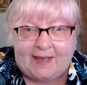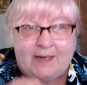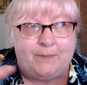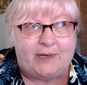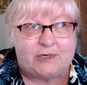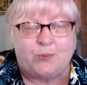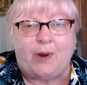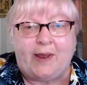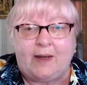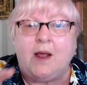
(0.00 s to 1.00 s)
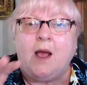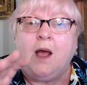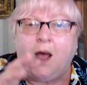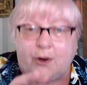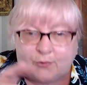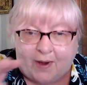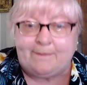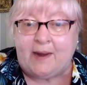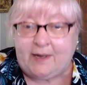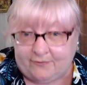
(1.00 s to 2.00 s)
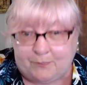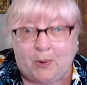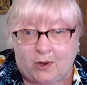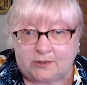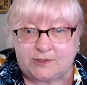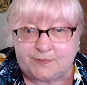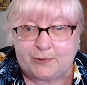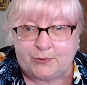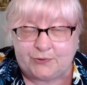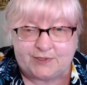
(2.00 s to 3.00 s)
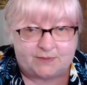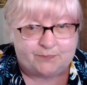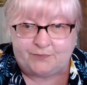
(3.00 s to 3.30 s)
in between a great many of Paul's booths.